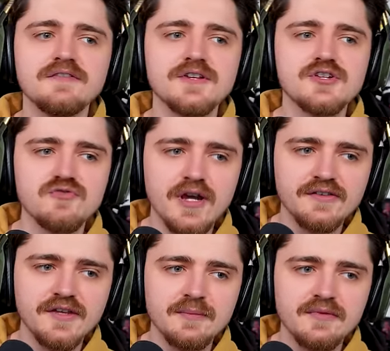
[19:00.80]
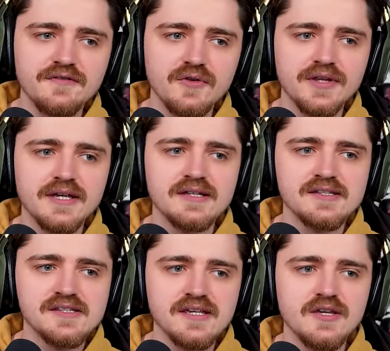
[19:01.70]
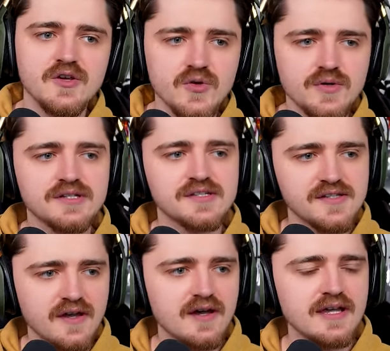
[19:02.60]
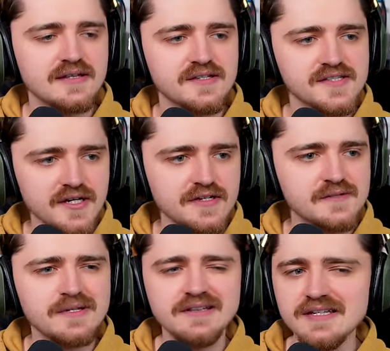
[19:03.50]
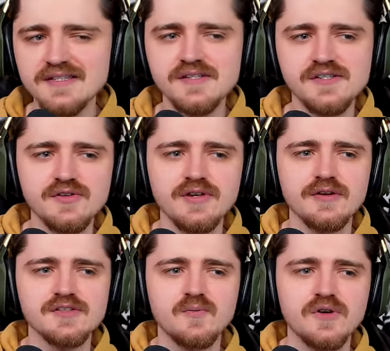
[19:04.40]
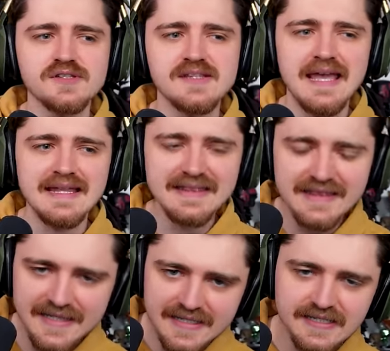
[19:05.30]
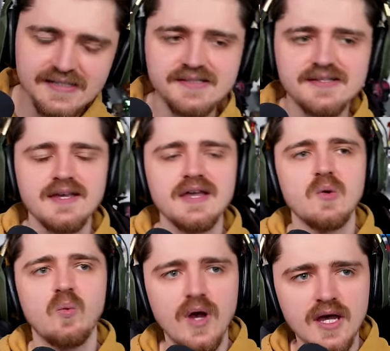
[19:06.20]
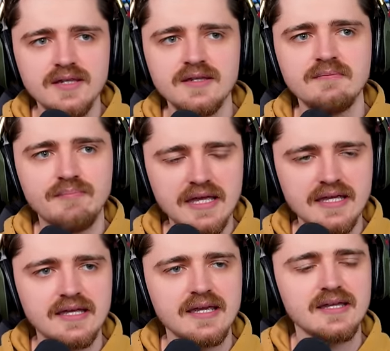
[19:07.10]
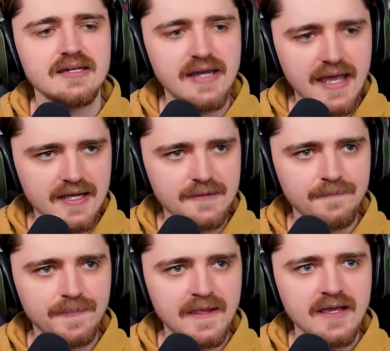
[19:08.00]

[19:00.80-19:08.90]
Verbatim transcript: to finish writing before they can see who can star in the series, but DC Studios wants at least one big name."